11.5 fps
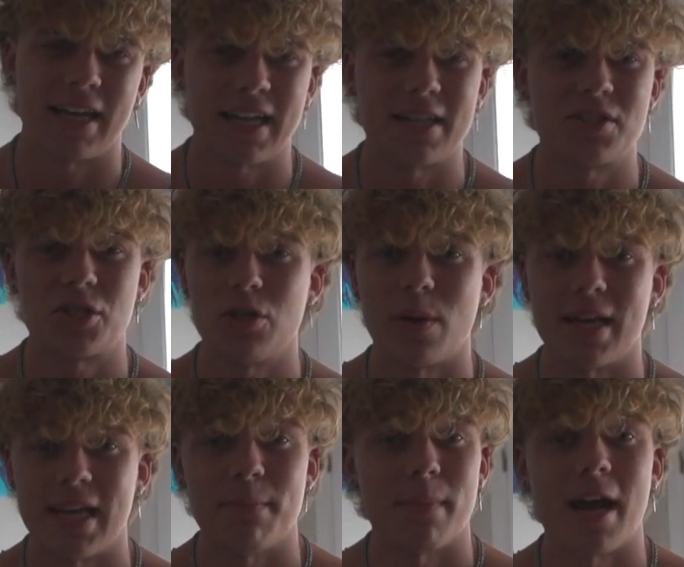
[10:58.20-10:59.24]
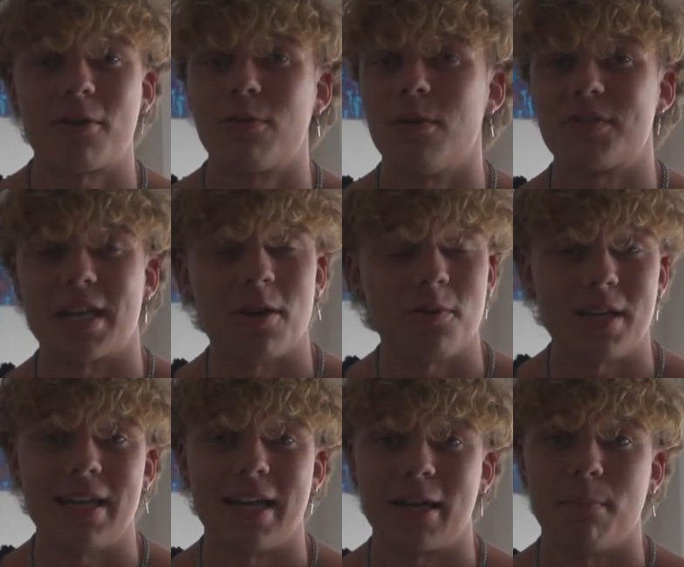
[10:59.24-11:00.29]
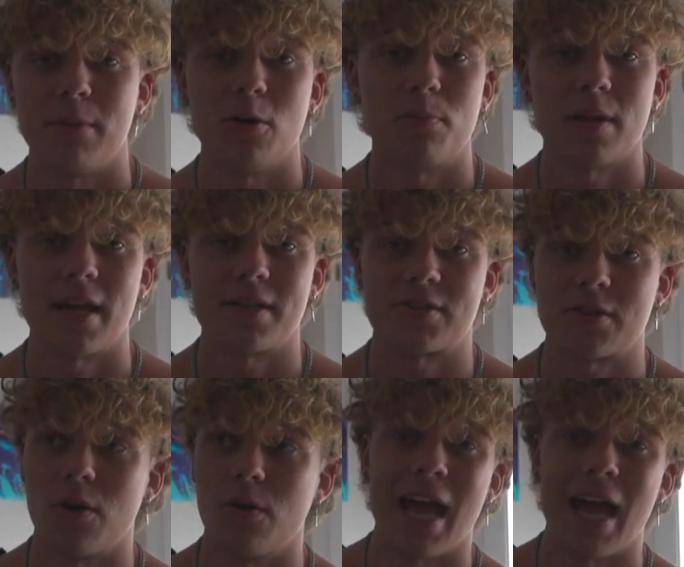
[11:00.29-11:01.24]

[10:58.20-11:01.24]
again too, I eat macros, I don't eat like a meal plan, so